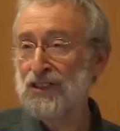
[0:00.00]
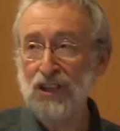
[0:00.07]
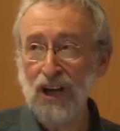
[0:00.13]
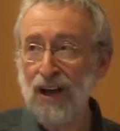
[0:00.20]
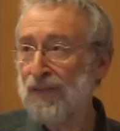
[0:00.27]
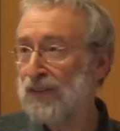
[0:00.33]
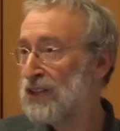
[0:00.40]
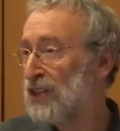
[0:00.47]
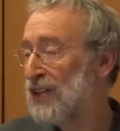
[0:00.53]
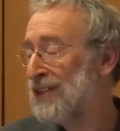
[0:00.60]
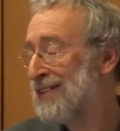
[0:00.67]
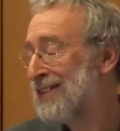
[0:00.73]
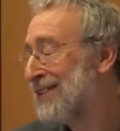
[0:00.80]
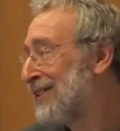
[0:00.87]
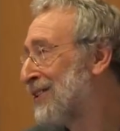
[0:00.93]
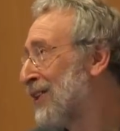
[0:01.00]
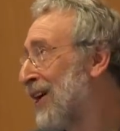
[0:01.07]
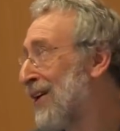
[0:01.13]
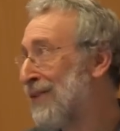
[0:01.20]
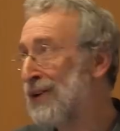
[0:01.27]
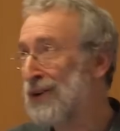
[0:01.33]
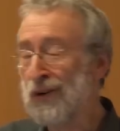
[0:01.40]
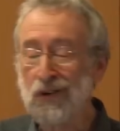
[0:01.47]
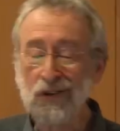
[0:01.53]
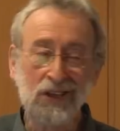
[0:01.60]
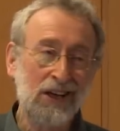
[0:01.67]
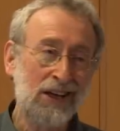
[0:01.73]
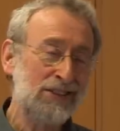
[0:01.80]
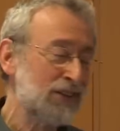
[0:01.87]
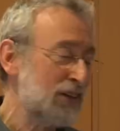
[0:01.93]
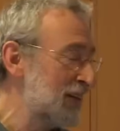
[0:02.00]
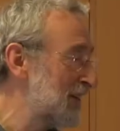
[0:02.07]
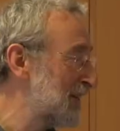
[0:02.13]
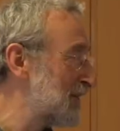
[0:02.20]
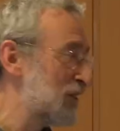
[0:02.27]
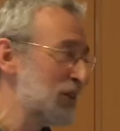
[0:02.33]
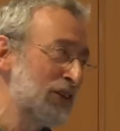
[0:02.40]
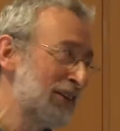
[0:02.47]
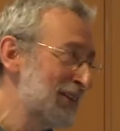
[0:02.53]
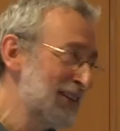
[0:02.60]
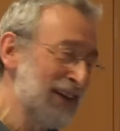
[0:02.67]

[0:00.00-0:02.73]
reference heavy. Java organizes.